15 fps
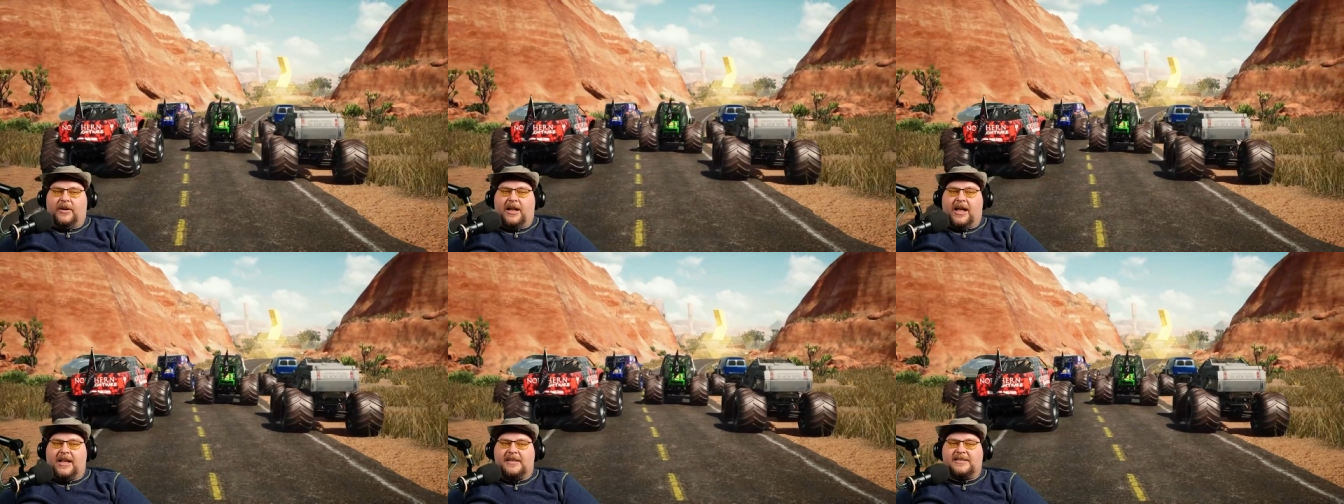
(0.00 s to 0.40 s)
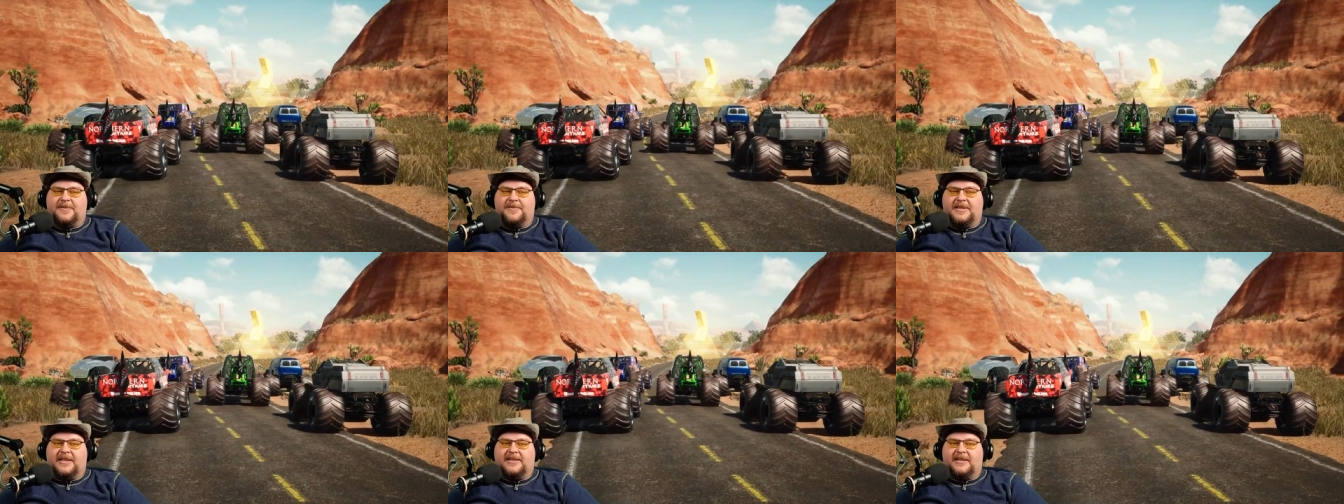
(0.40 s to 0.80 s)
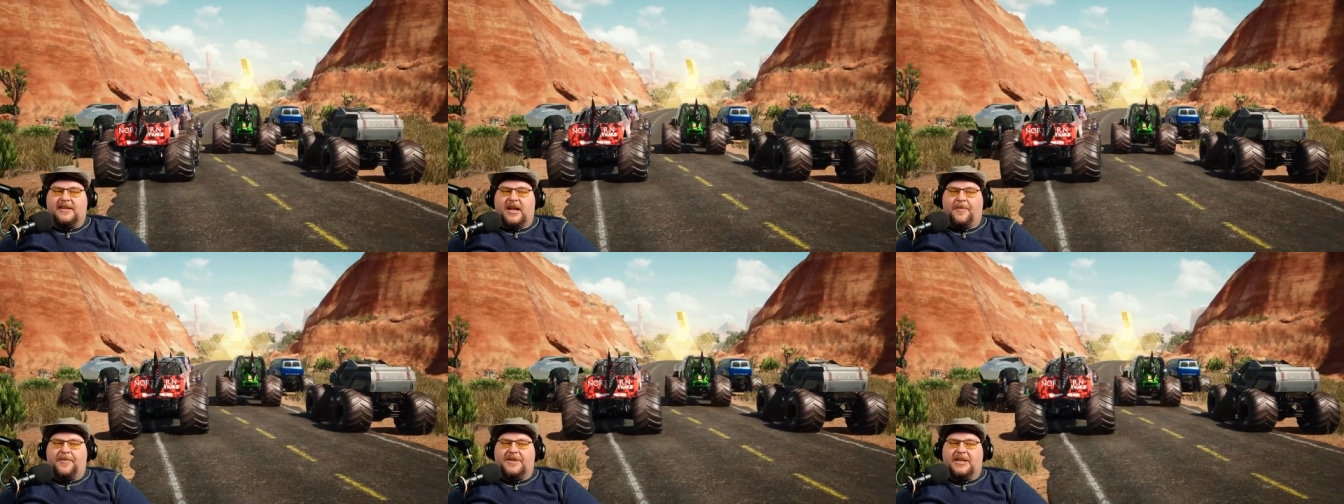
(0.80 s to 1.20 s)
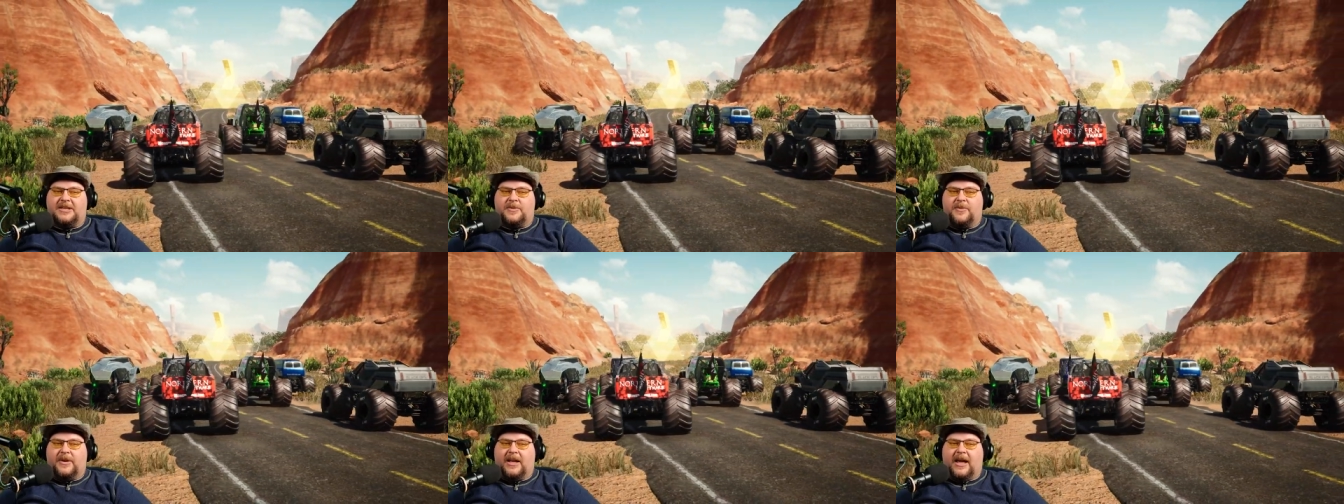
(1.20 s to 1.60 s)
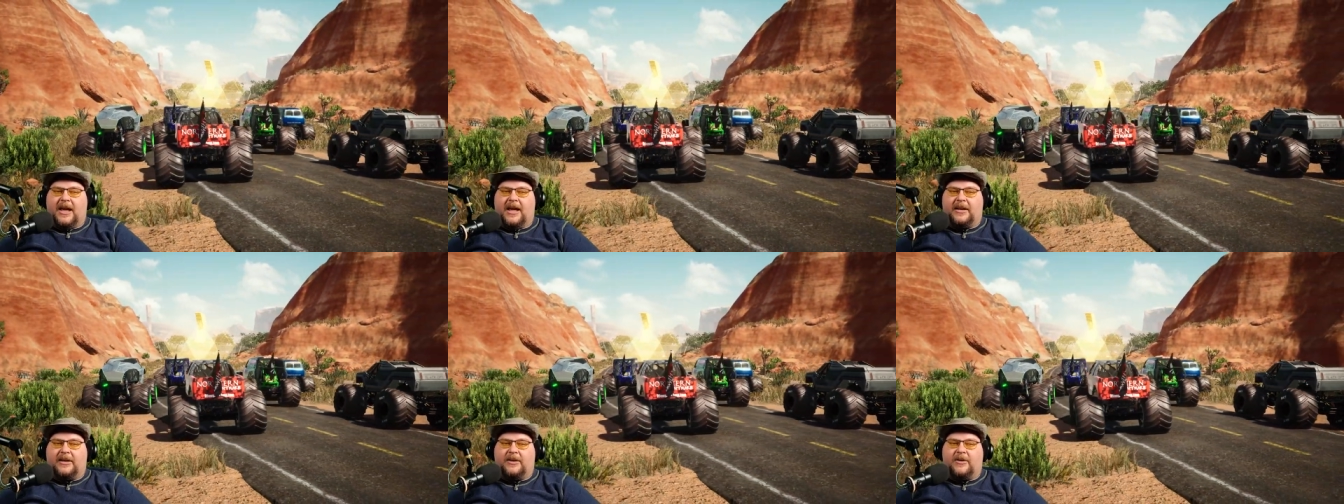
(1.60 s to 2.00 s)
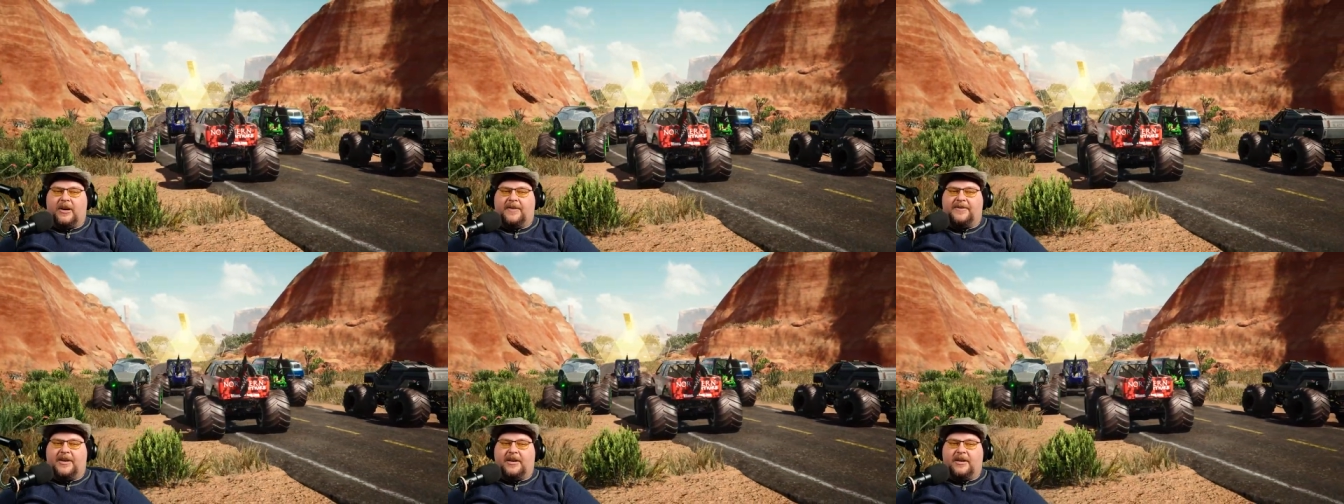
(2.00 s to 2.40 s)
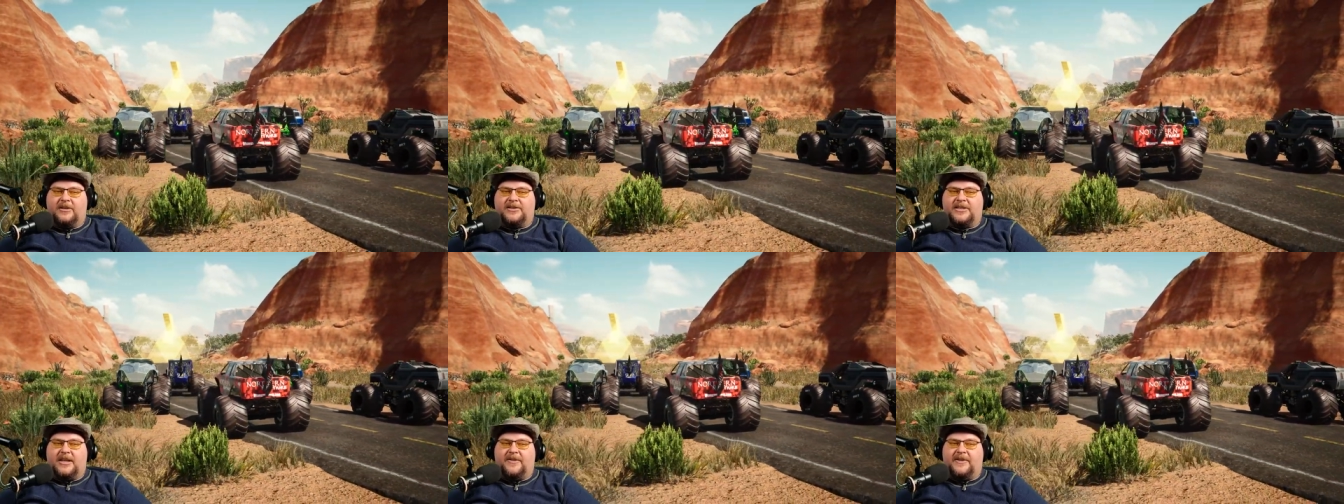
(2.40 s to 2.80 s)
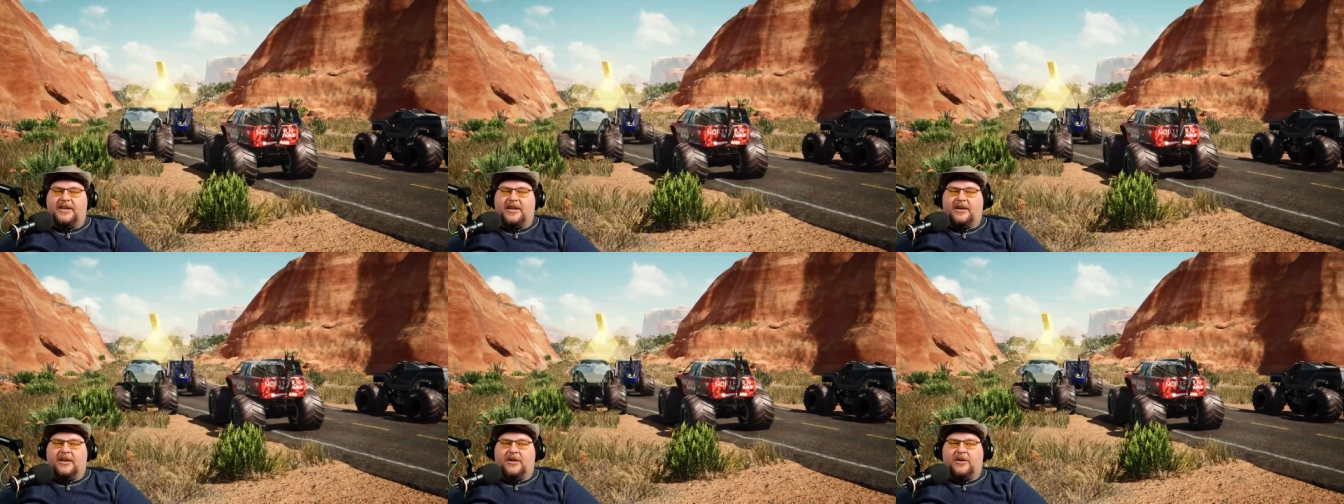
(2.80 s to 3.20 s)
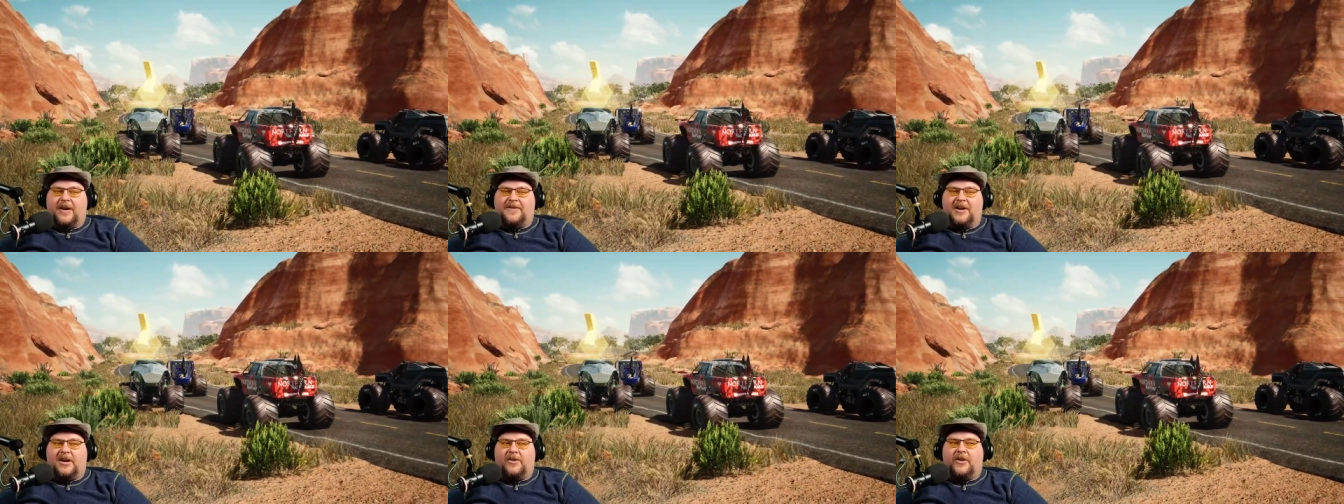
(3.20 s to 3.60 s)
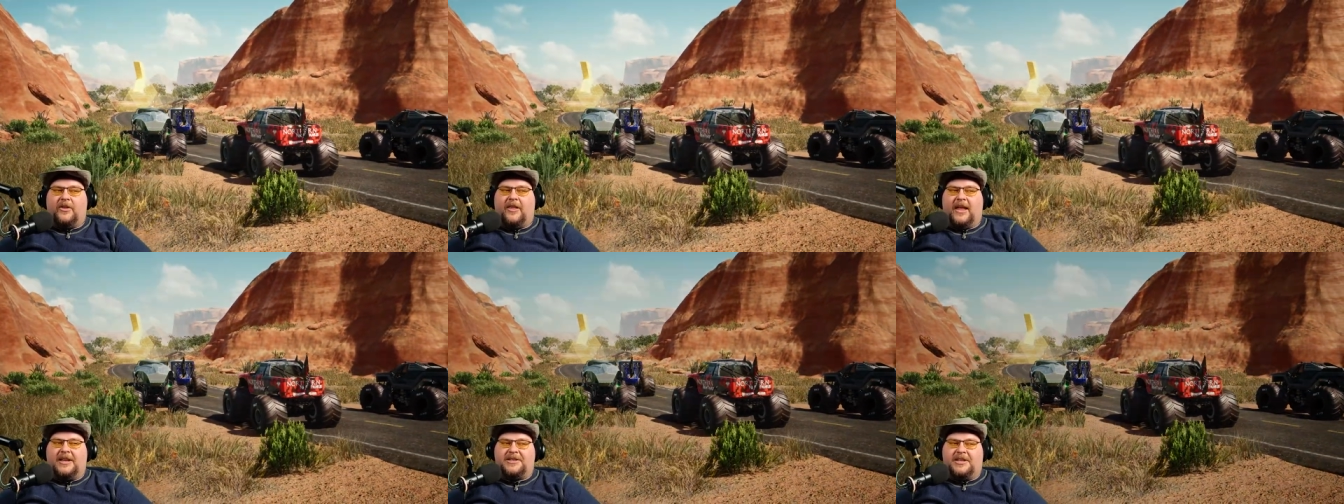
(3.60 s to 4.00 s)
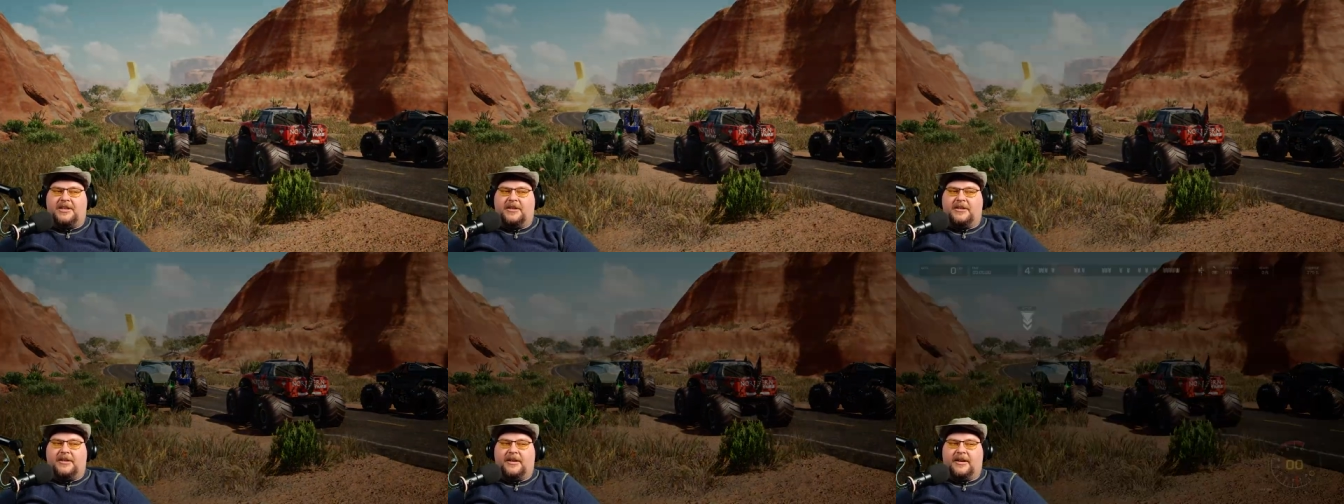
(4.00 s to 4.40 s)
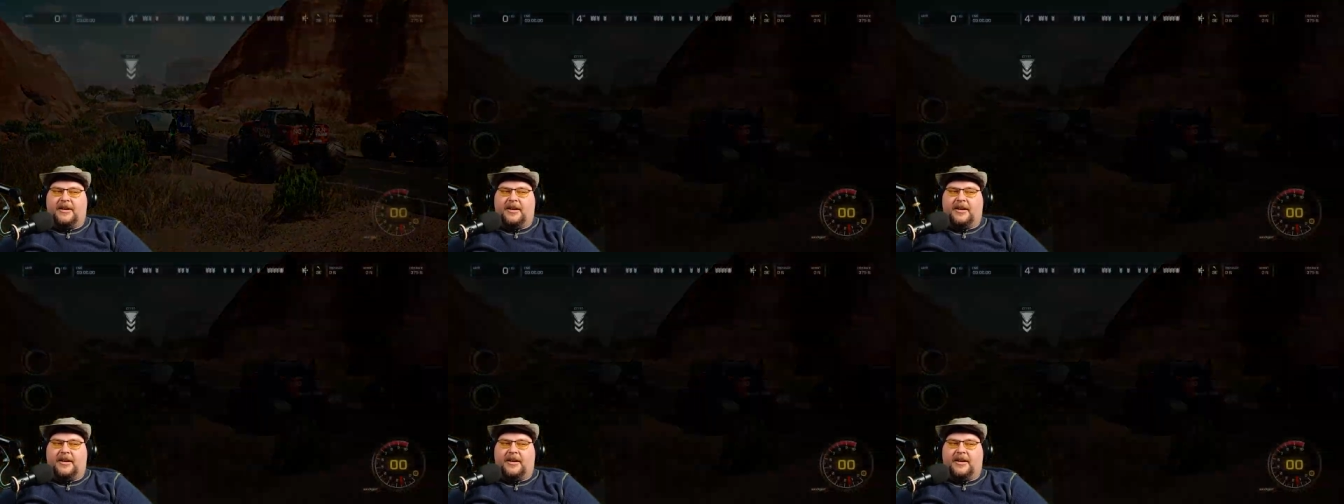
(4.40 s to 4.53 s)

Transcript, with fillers: Got some decent competition we got. Gravedigger, Son of a Digger, Gravedigger the Legend,